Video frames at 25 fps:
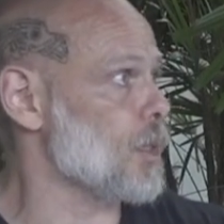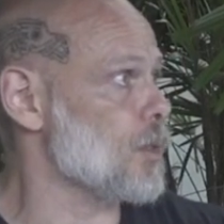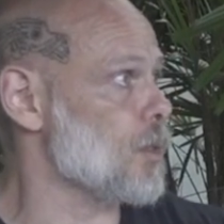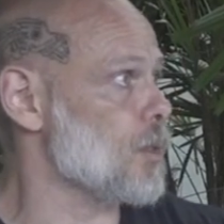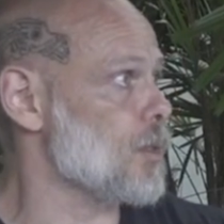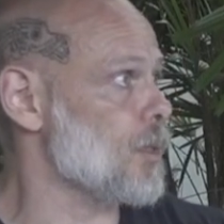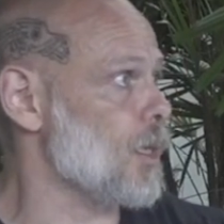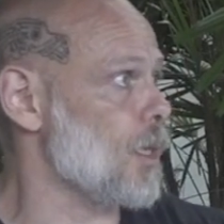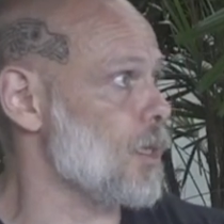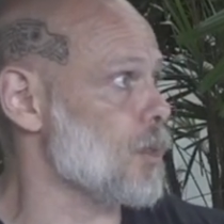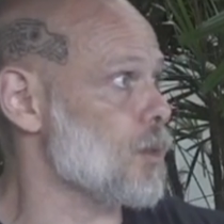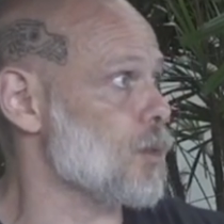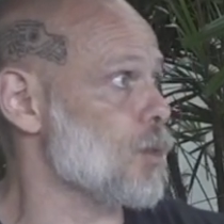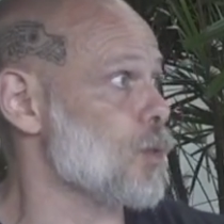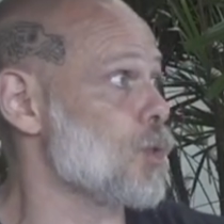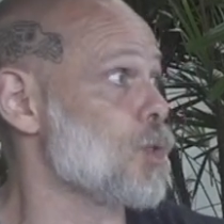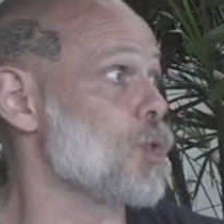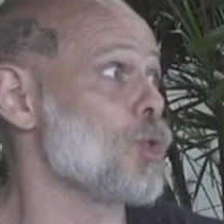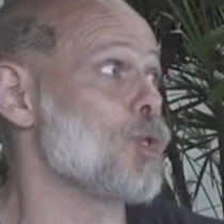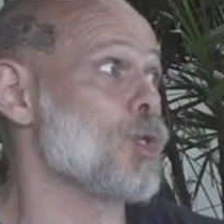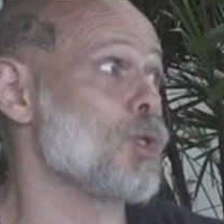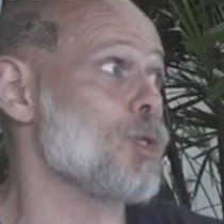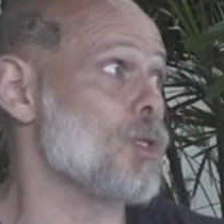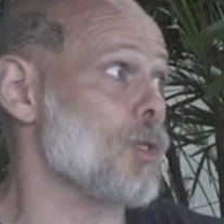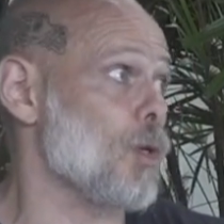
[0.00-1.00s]
exercise because
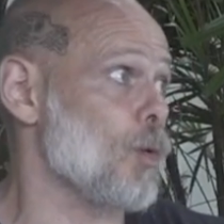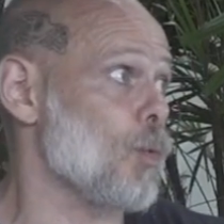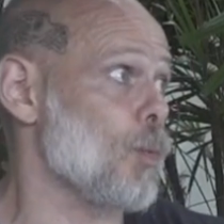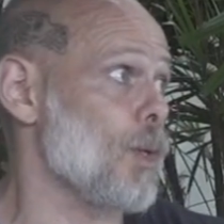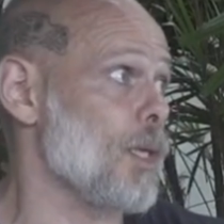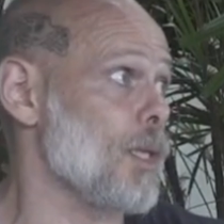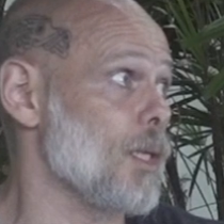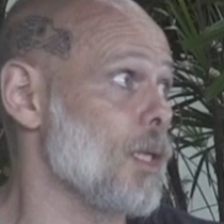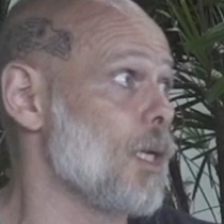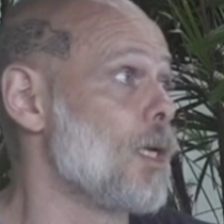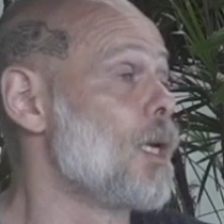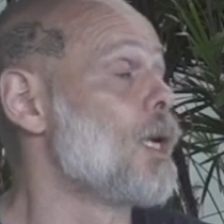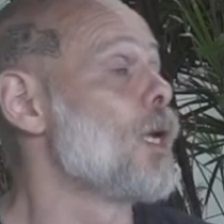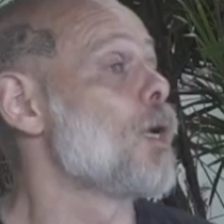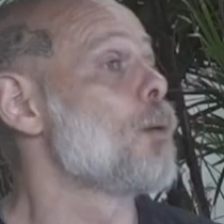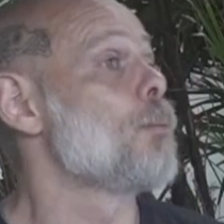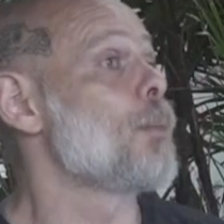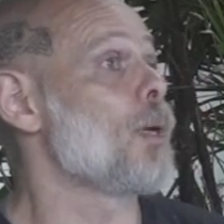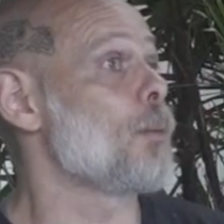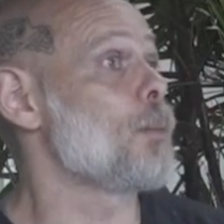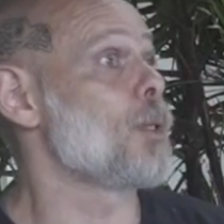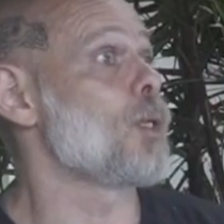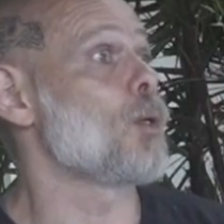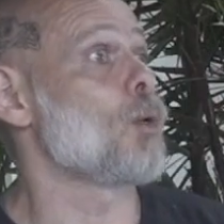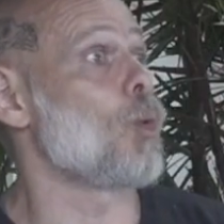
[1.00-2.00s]
you're just not ready.
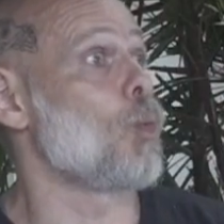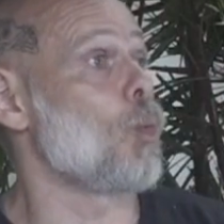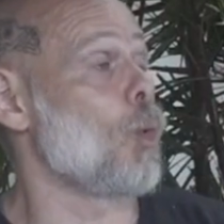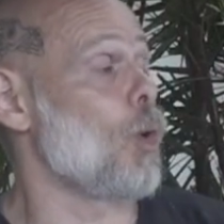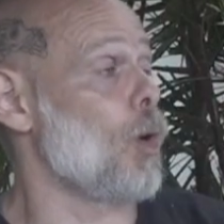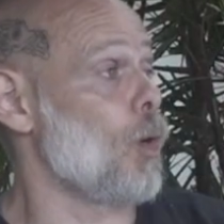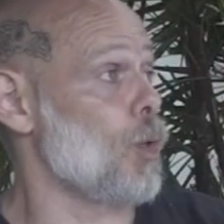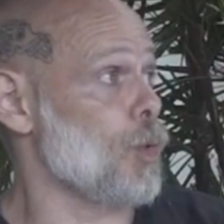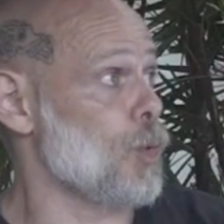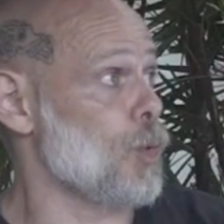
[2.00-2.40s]
Maybe a